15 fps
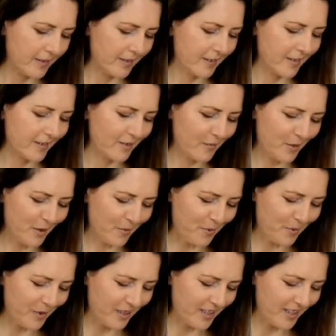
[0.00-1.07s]

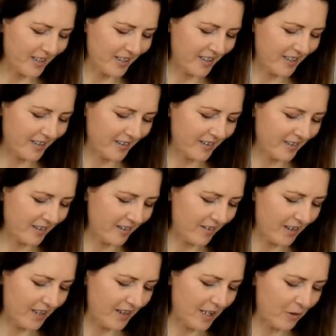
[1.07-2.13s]
Put this in. I
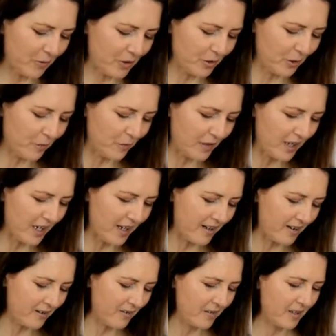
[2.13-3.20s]
think that'll do for
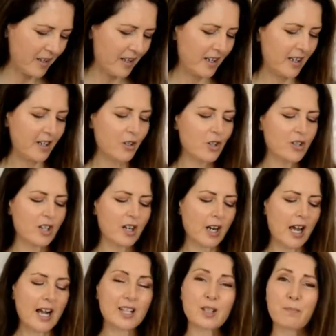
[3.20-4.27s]
now. Here's a
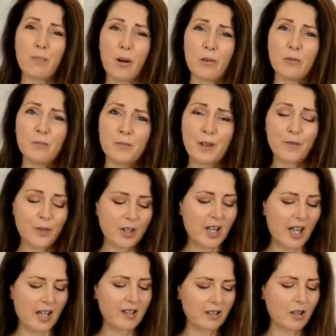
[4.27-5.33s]
glass bowl if you
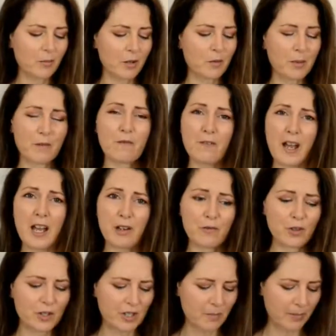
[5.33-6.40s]
can. I'm not a big fan
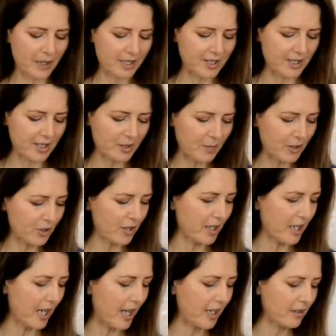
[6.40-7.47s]
of using plastic as much as I
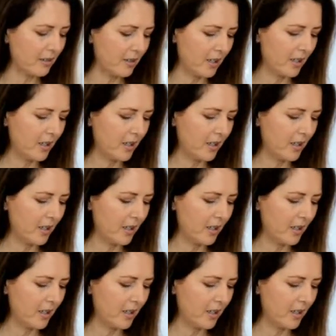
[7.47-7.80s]
can.